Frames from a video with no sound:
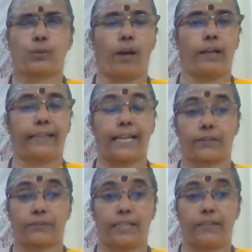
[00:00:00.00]
qualities
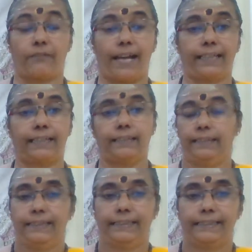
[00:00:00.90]
of the divine
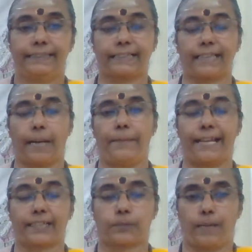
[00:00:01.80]
that can be
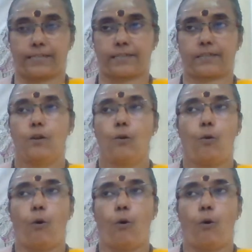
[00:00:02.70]
expressed,